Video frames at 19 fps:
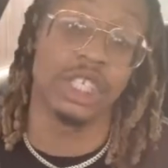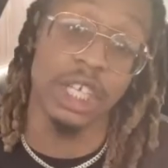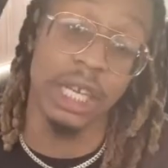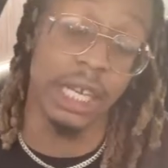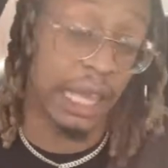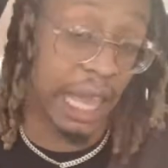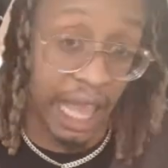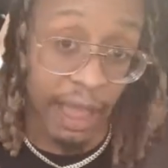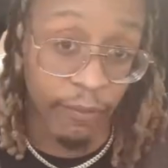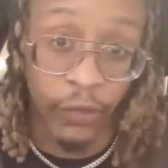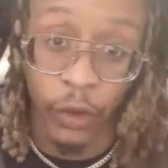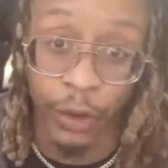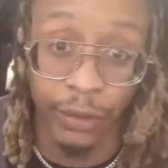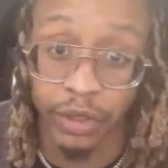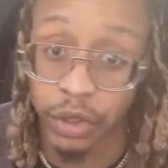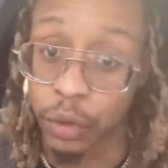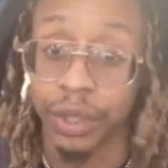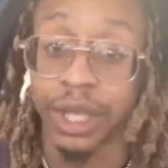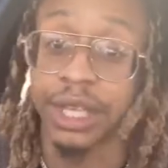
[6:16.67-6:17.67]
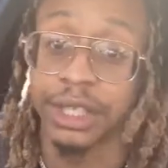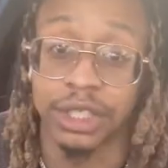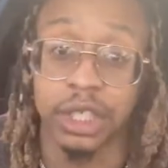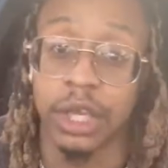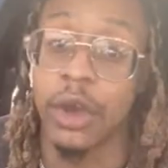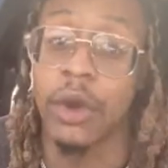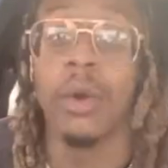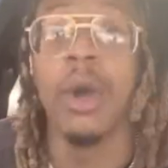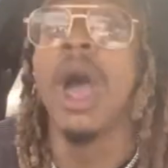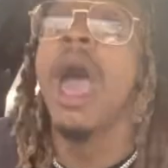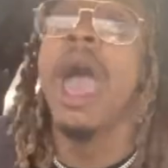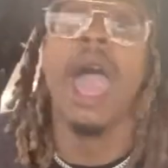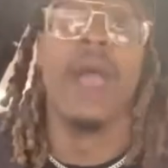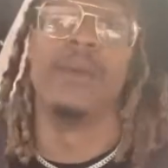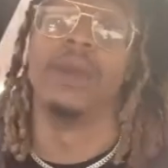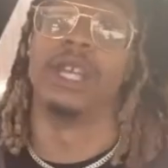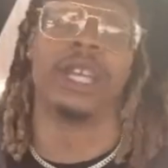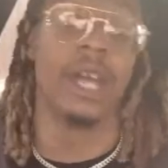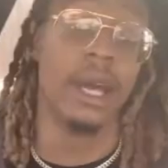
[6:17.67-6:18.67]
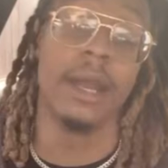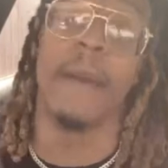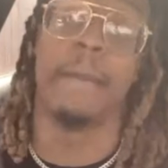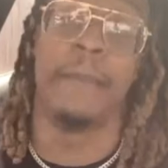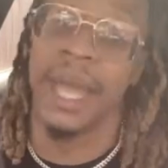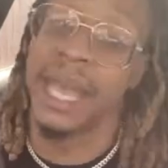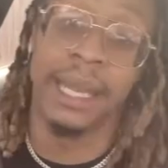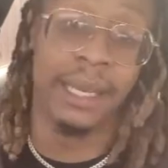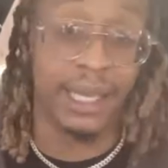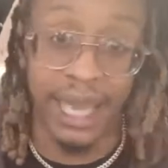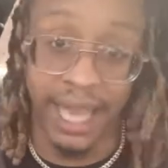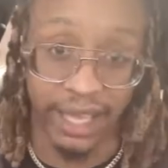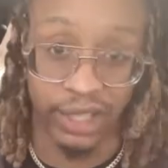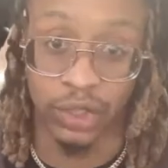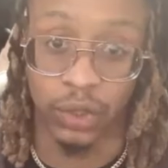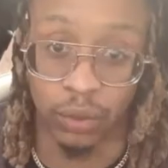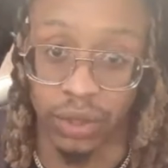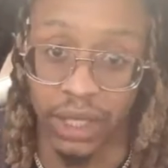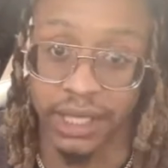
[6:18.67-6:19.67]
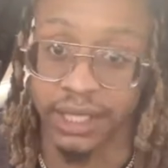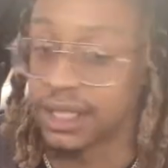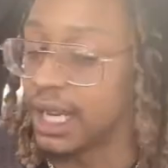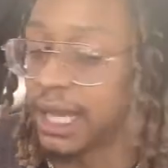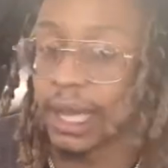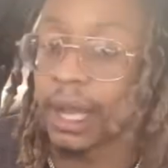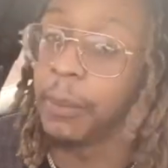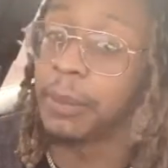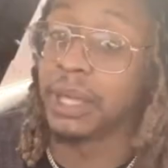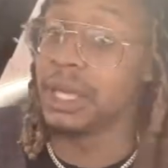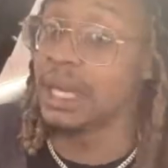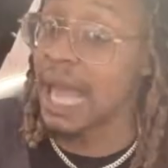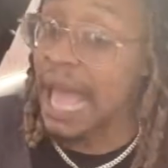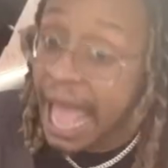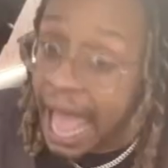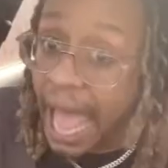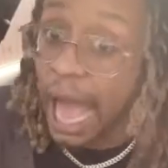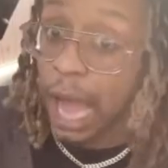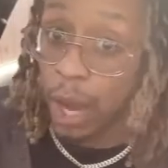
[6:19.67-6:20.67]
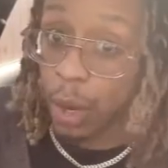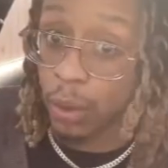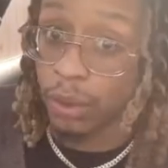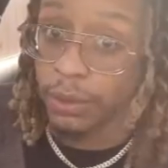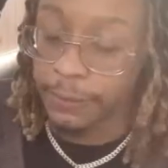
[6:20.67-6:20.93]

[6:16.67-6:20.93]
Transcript: have came forward 2 years ago and we could have been canceled this nigga. But now,